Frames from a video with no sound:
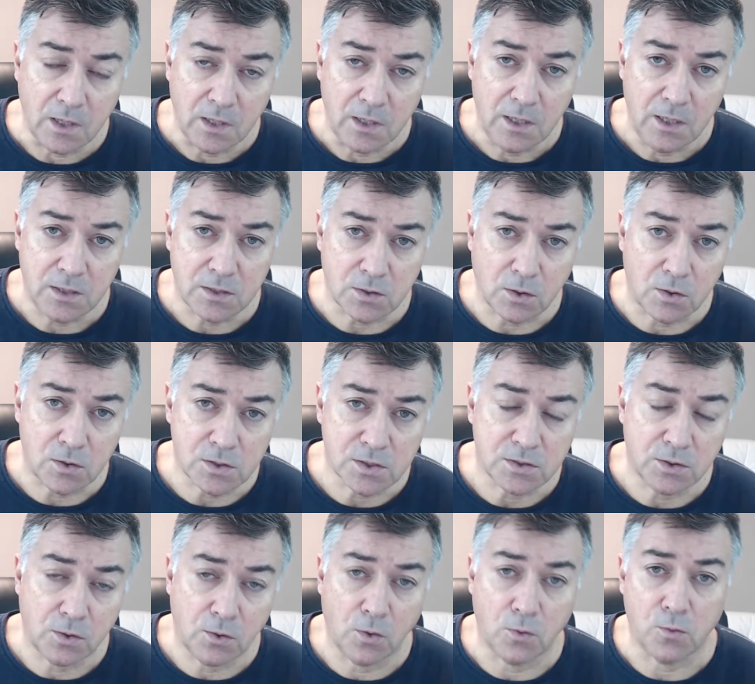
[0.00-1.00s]
it's
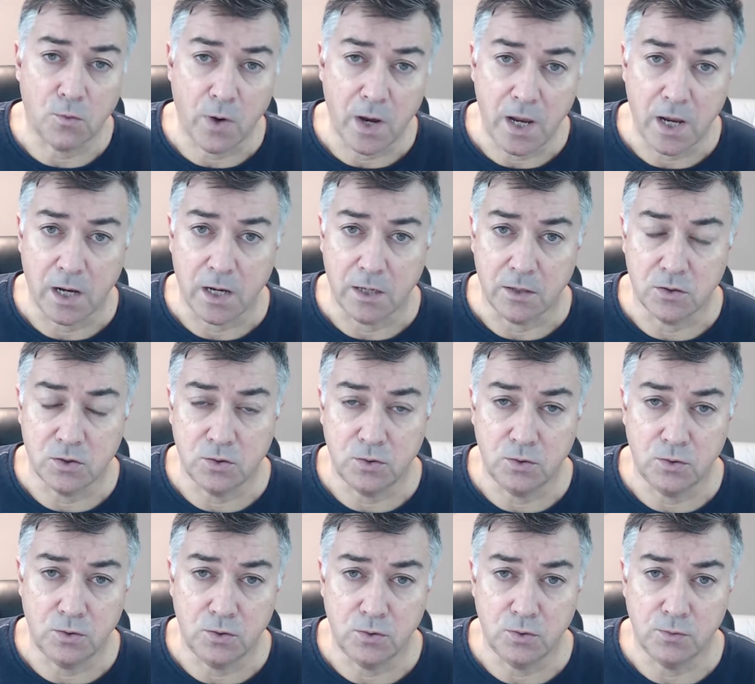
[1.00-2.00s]
also a way to
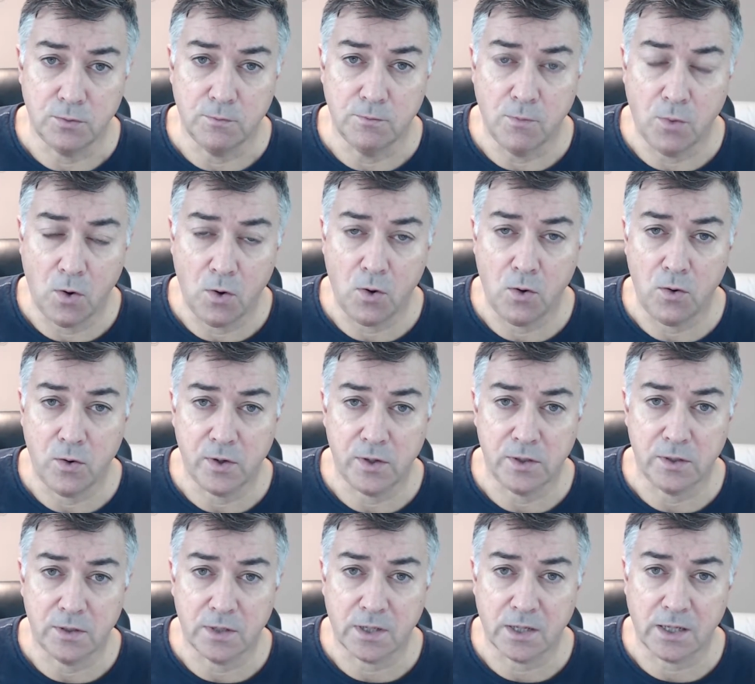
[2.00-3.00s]
more
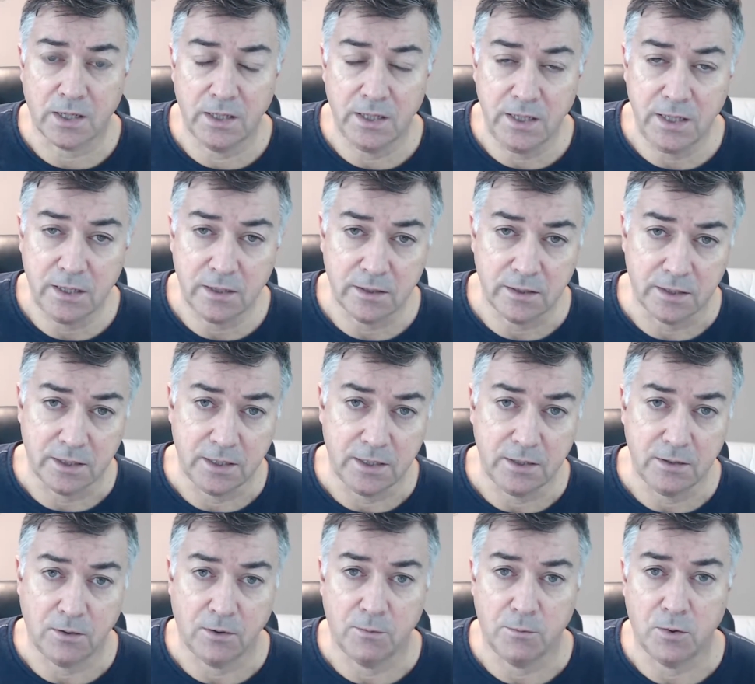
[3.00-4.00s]
clearly
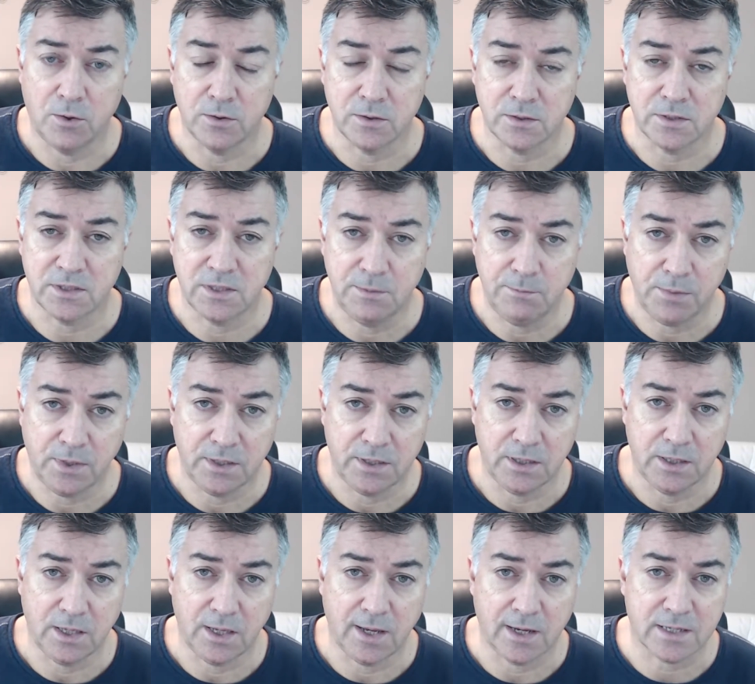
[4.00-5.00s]
or more
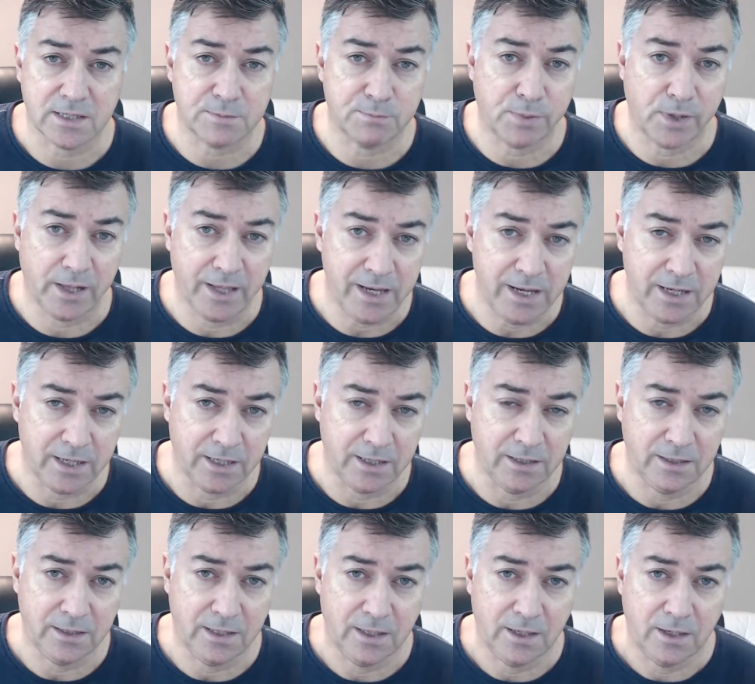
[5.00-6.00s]
simply
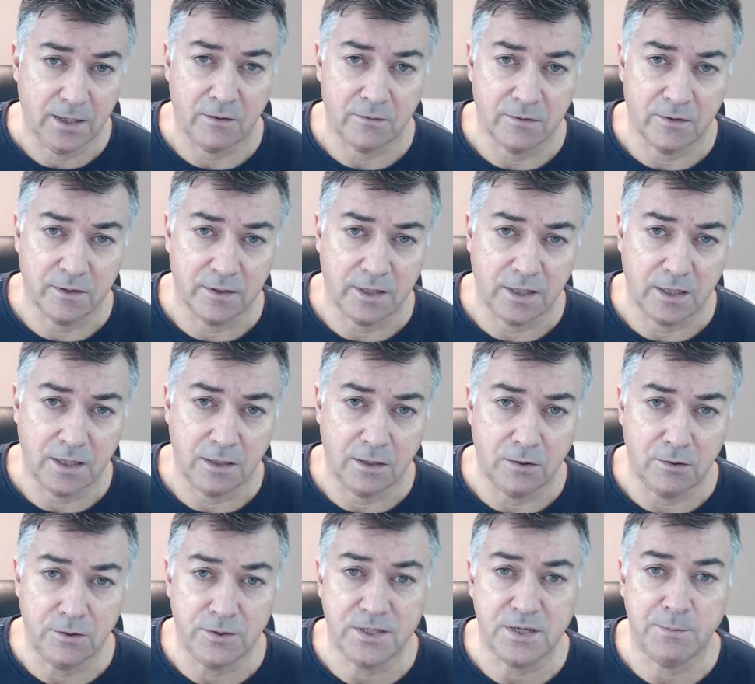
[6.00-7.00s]
explain the
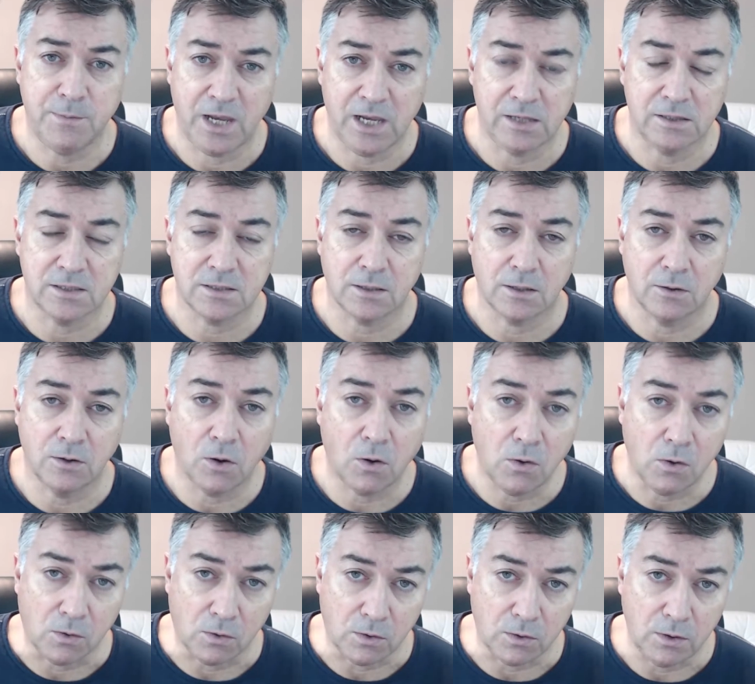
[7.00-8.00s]
ultimate
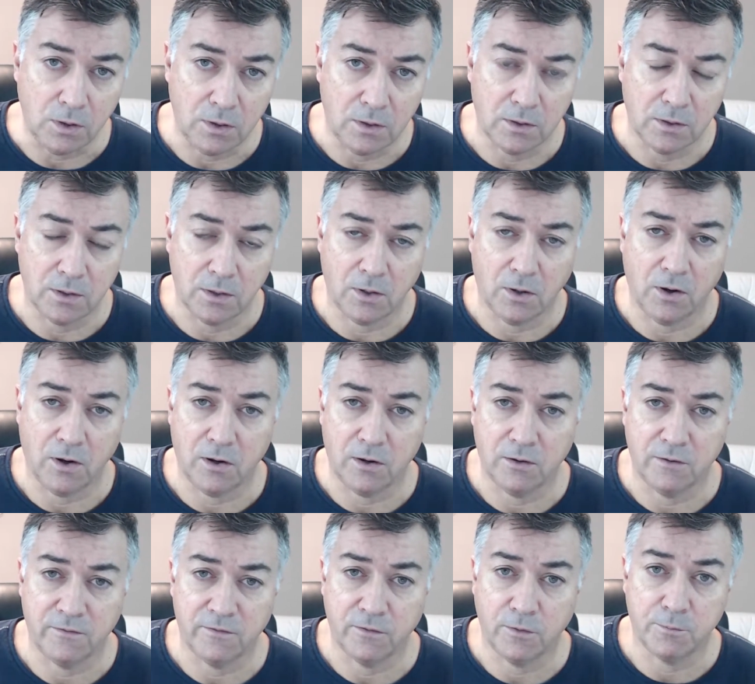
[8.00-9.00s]
goal
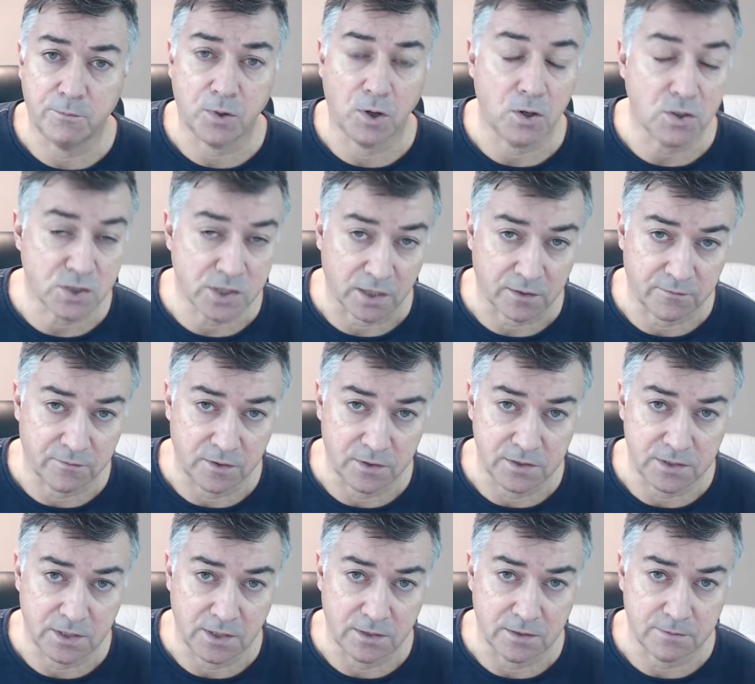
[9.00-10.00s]
of a project, for
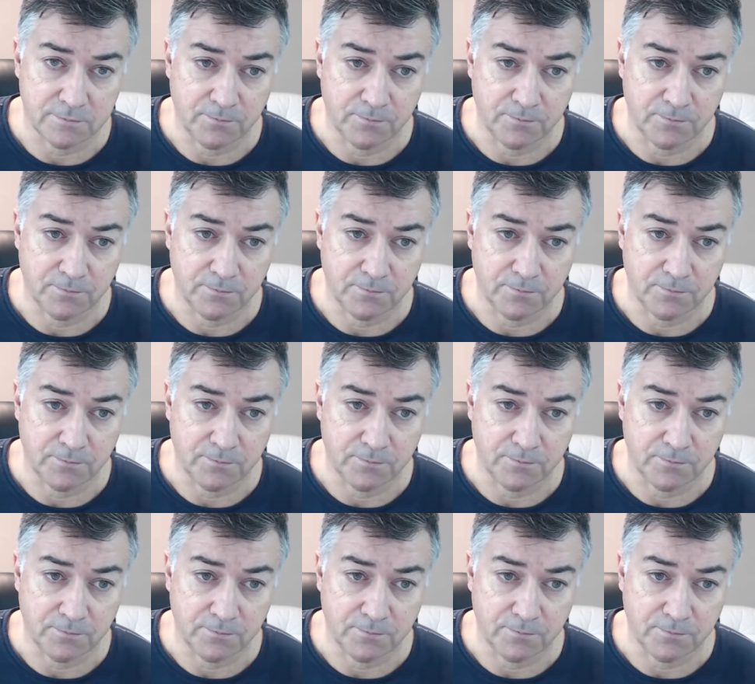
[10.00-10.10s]
instance.